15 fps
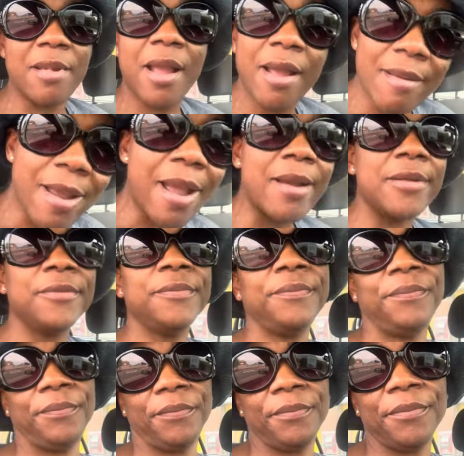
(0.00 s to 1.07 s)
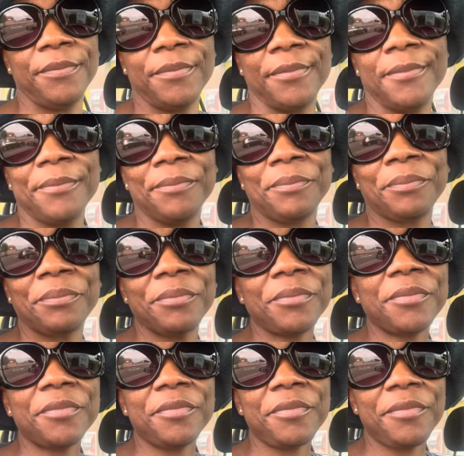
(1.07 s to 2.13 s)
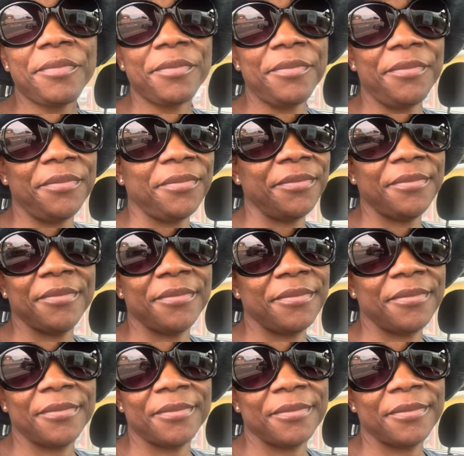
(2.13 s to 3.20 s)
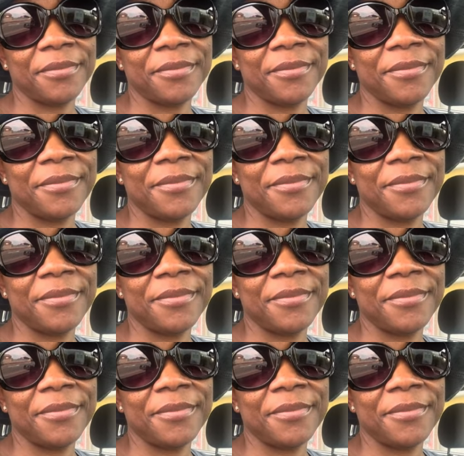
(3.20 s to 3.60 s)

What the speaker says: (silence)